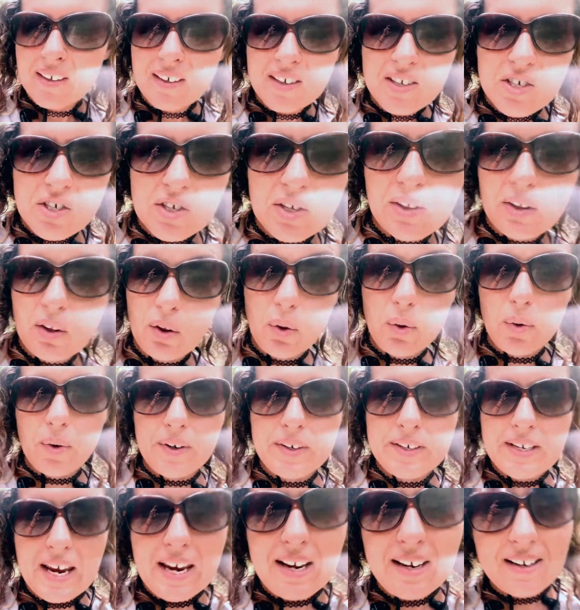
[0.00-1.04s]
should the
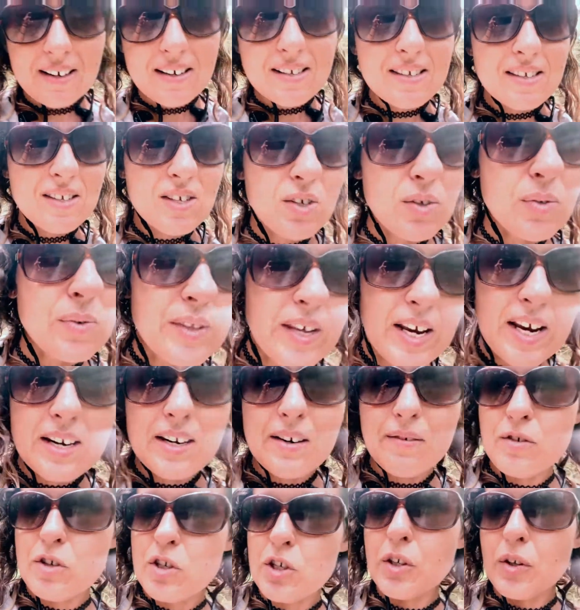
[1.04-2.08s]
Lord take us to the end
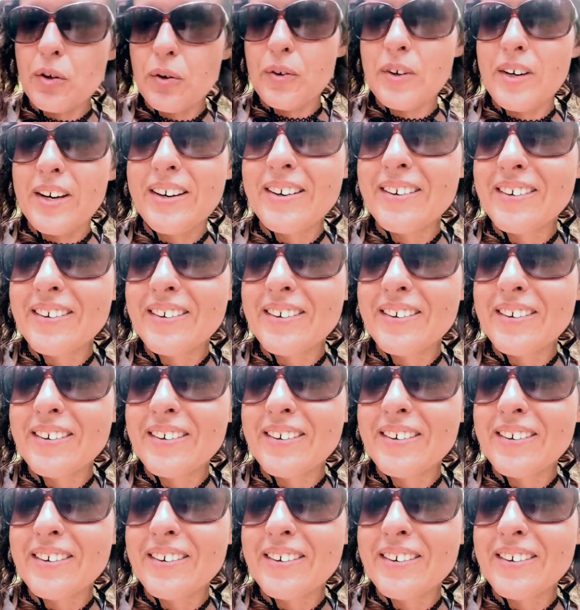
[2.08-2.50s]
of June.